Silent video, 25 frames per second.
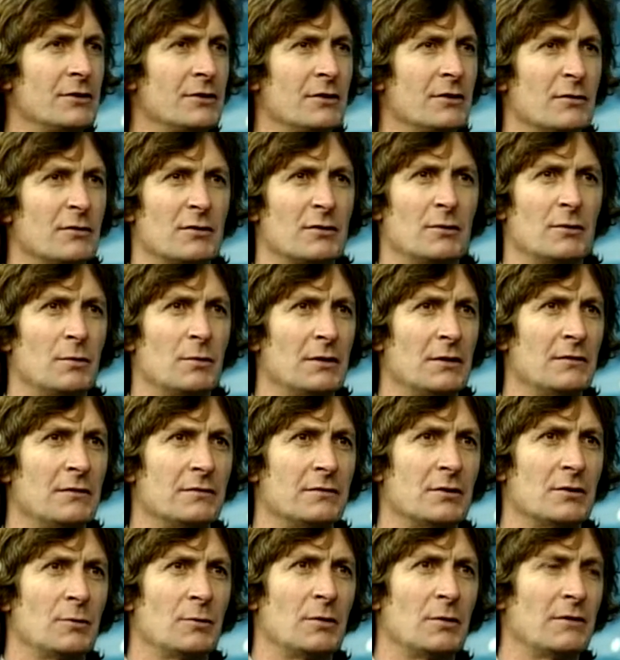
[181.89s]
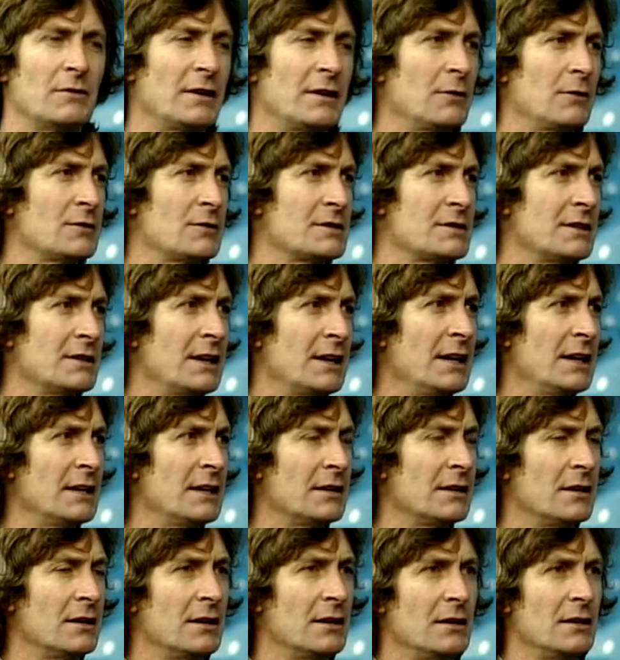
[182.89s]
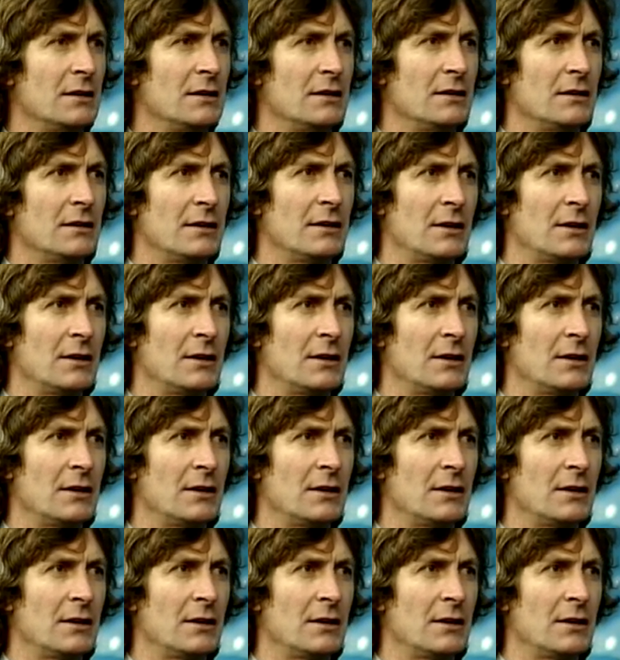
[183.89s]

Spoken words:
A couple of hours a day, and